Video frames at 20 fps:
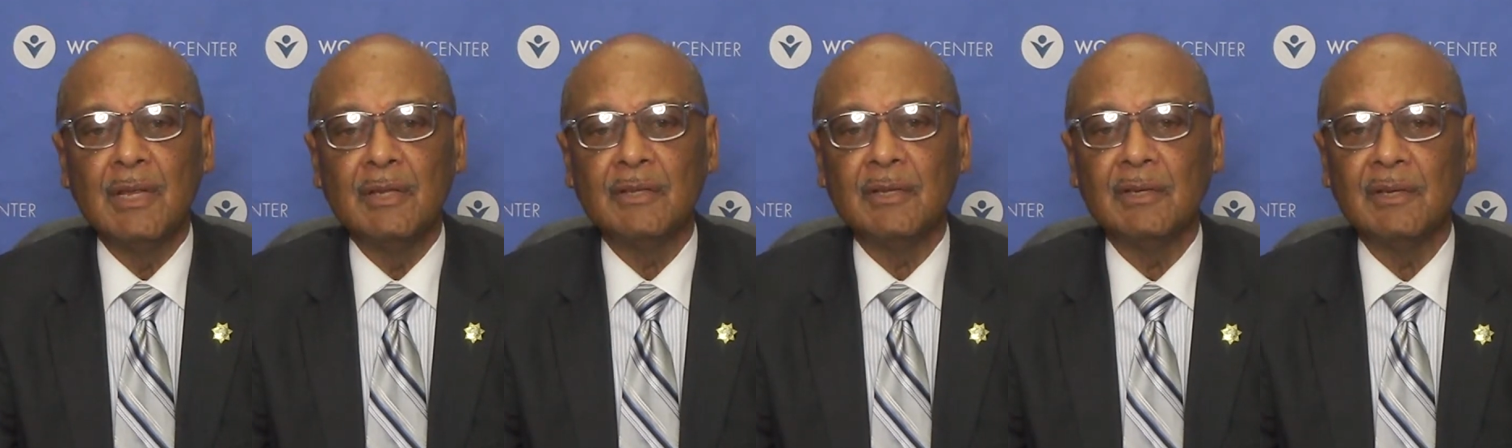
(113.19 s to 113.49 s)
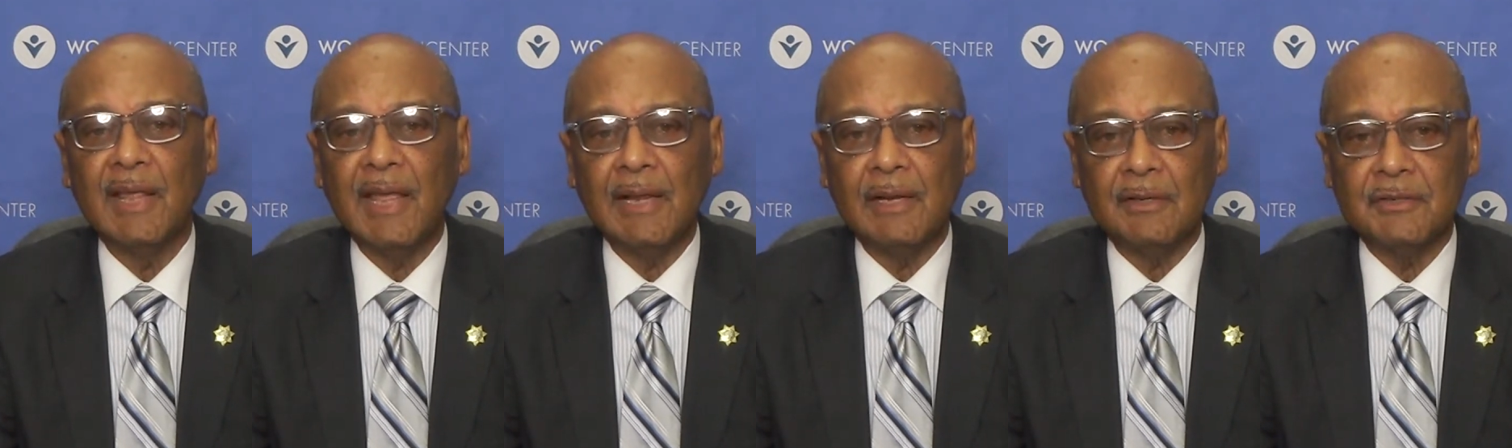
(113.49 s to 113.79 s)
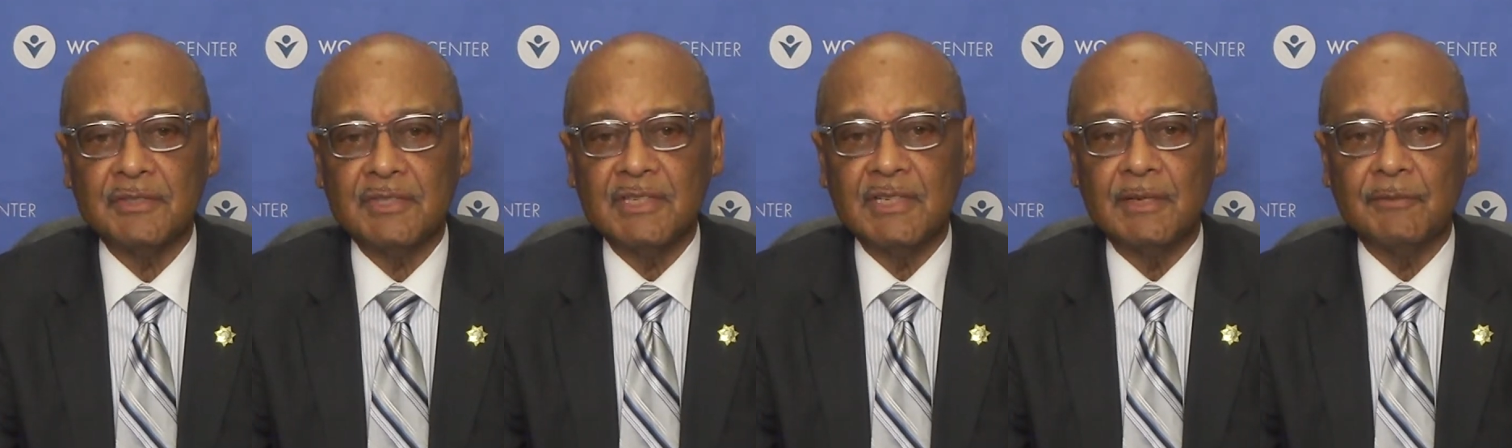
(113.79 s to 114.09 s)
the
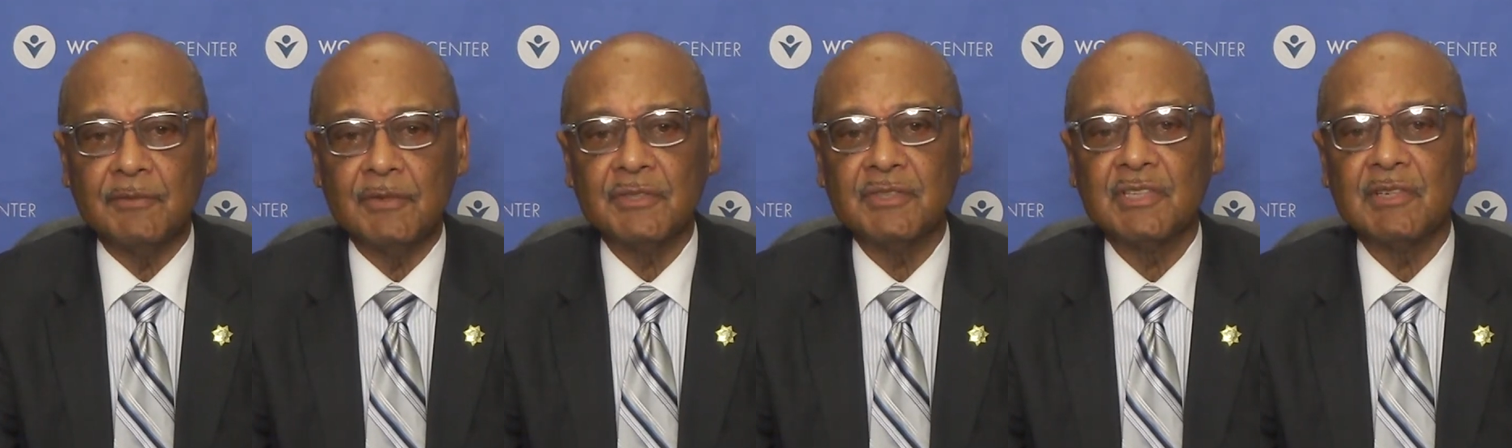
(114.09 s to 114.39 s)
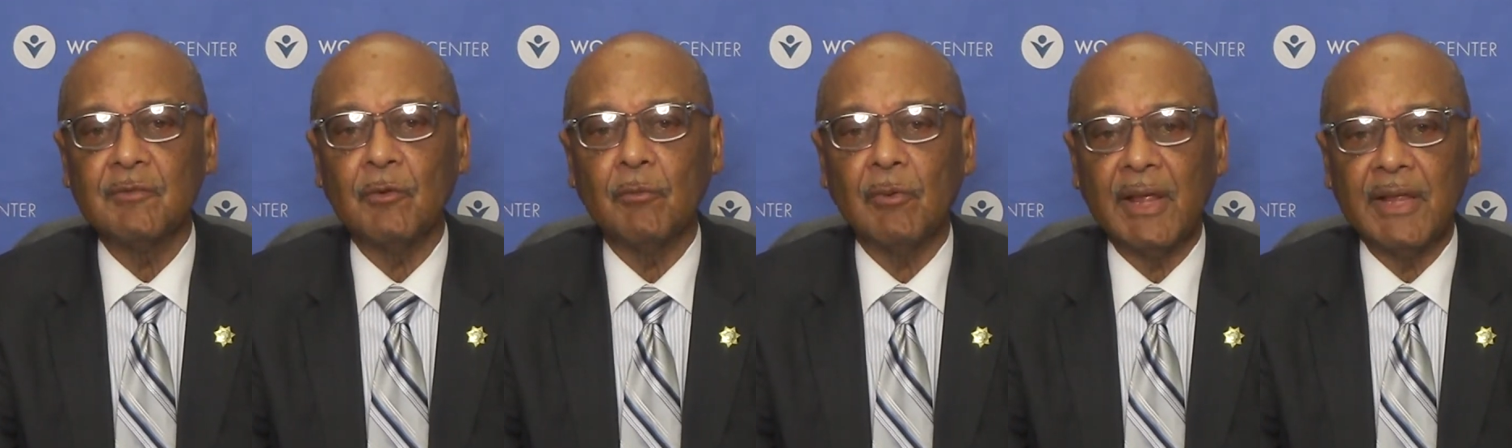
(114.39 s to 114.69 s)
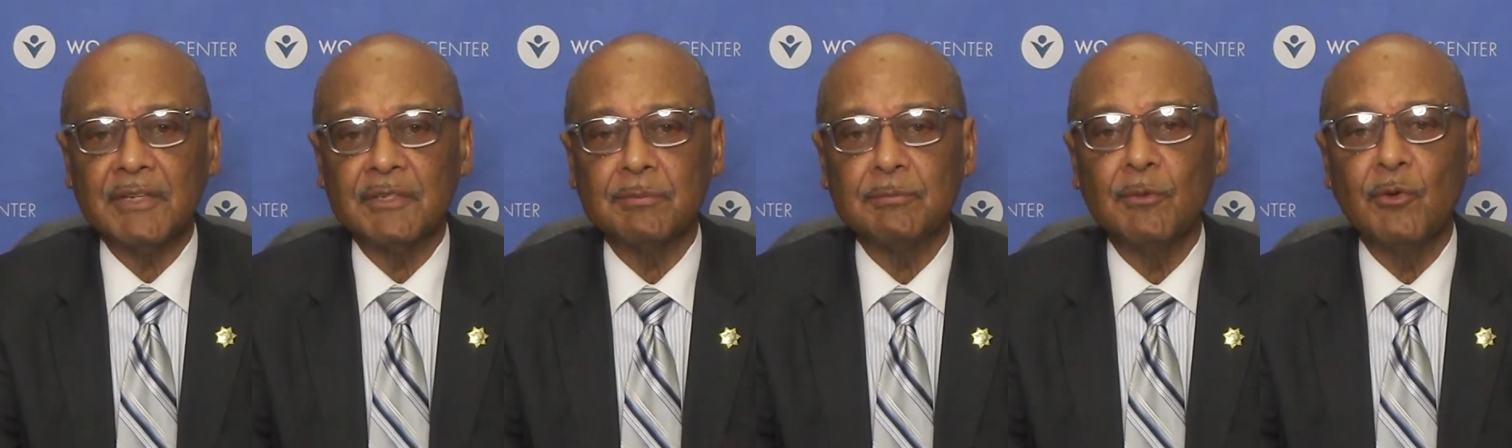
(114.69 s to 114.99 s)
legacy of the civil
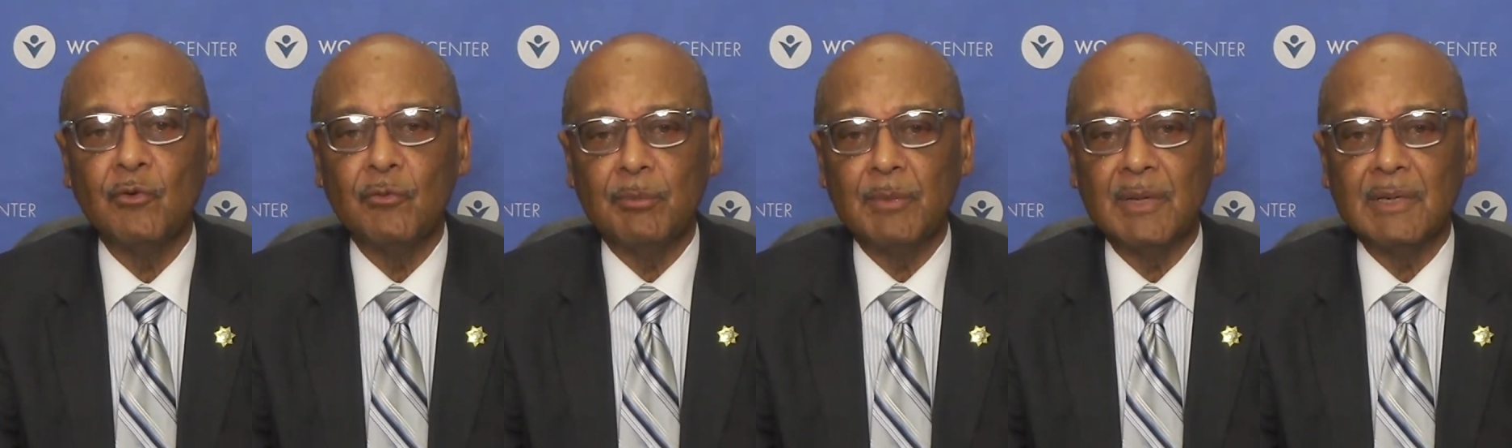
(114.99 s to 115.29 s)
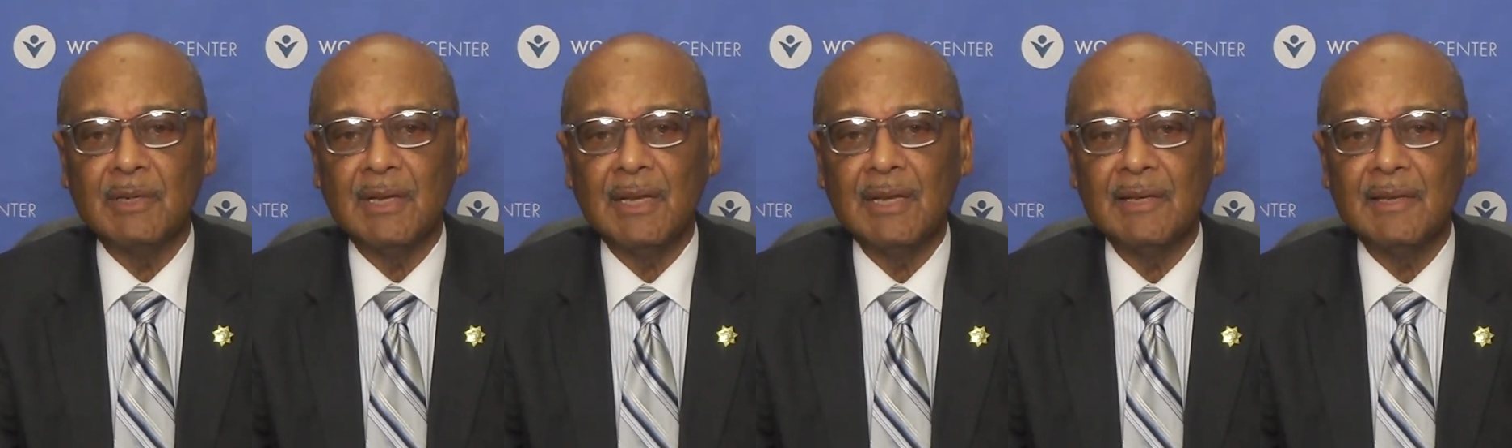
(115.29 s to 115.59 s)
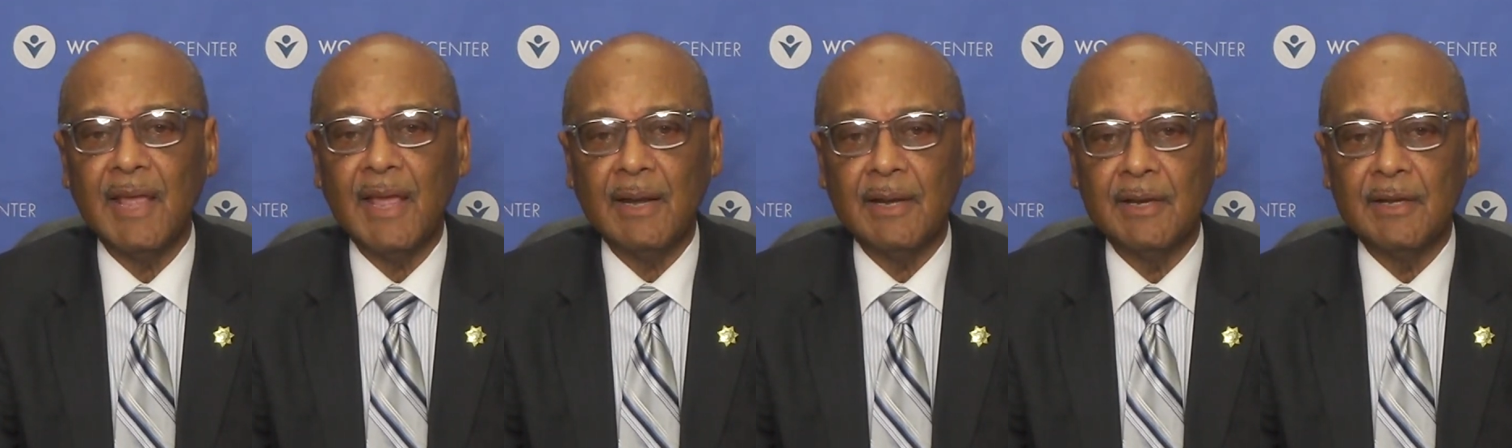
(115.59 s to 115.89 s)
rights movement, and
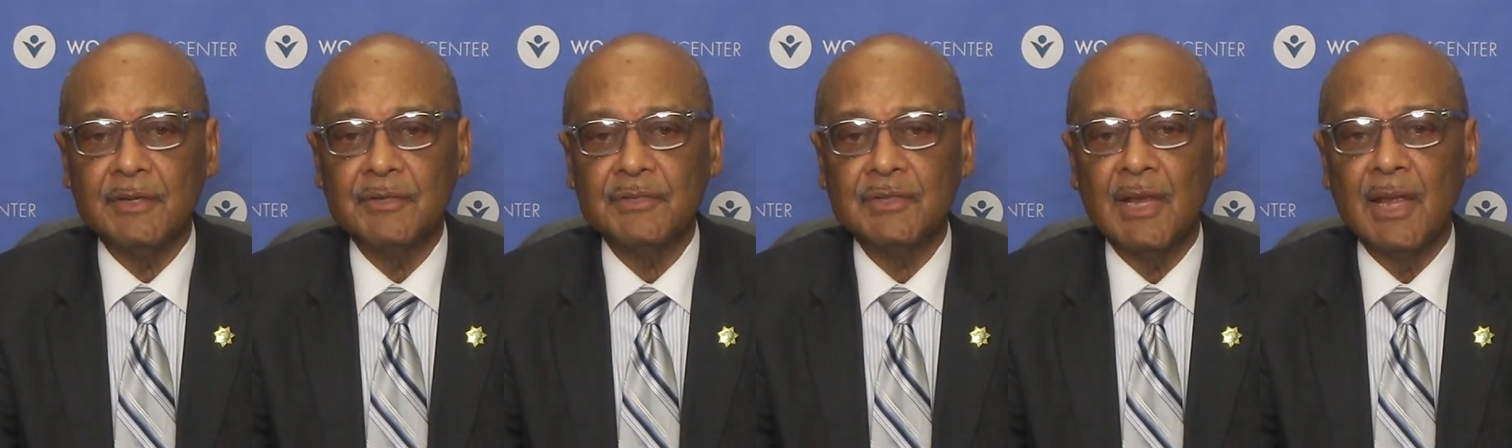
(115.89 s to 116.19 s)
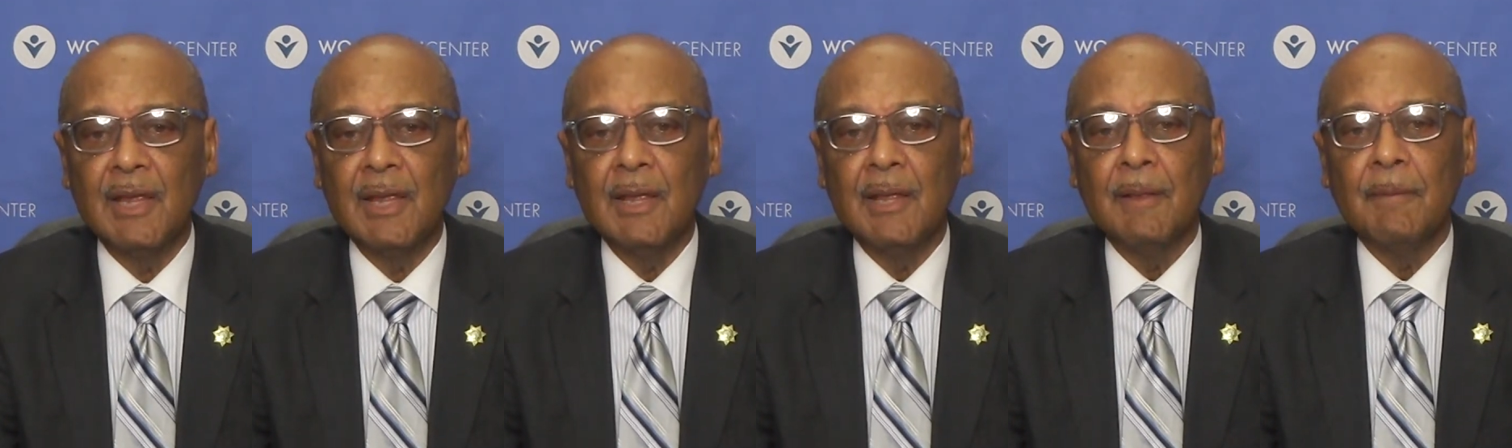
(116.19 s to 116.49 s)
that is,